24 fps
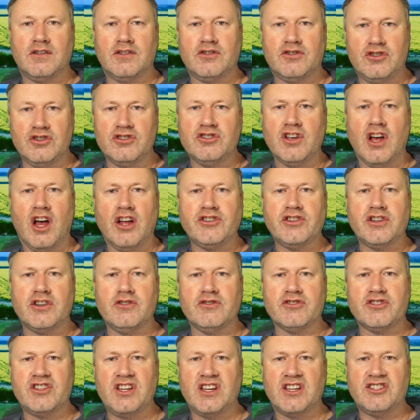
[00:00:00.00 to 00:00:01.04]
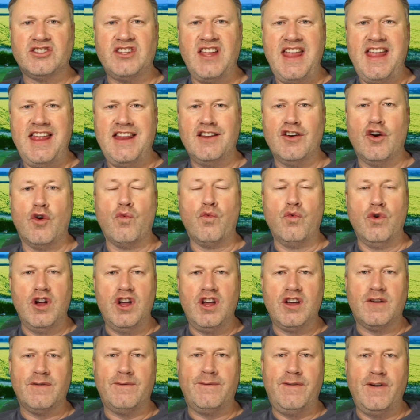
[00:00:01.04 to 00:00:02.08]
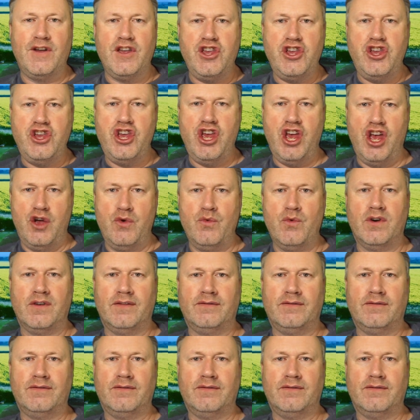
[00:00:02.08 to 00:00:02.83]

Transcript: does Article 16 work for you?